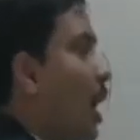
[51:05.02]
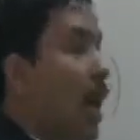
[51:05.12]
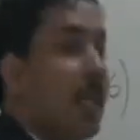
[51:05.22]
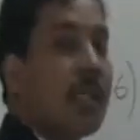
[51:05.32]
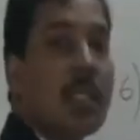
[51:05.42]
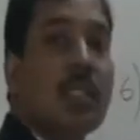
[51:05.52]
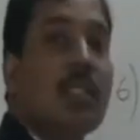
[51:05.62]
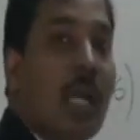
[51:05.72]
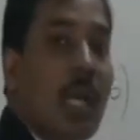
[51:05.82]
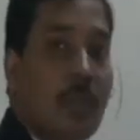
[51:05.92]

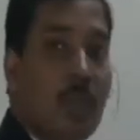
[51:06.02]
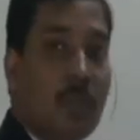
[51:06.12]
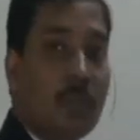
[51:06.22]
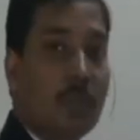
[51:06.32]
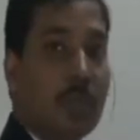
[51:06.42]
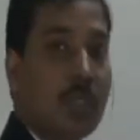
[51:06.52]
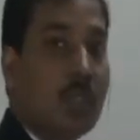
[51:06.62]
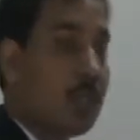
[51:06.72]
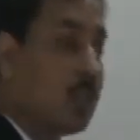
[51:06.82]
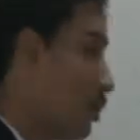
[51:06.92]
highest dipole moment.
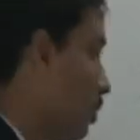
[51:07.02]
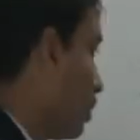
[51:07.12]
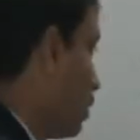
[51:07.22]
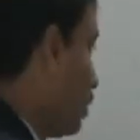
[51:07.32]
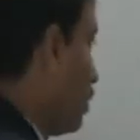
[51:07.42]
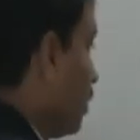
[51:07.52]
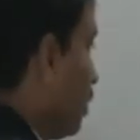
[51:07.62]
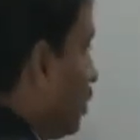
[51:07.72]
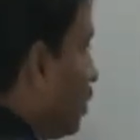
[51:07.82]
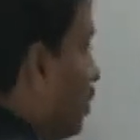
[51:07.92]

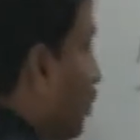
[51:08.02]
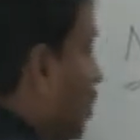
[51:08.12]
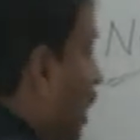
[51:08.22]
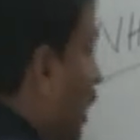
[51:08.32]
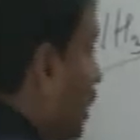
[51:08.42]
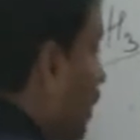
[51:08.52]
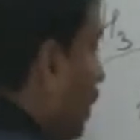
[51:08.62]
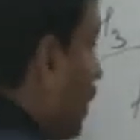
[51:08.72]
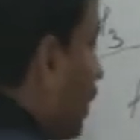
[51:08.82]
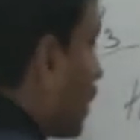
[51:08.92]
So the
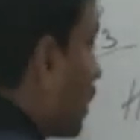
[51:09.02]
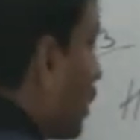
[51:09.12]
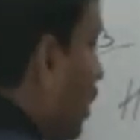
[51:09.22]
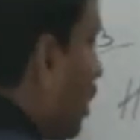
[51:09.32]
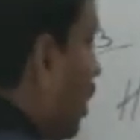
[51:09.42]
answer is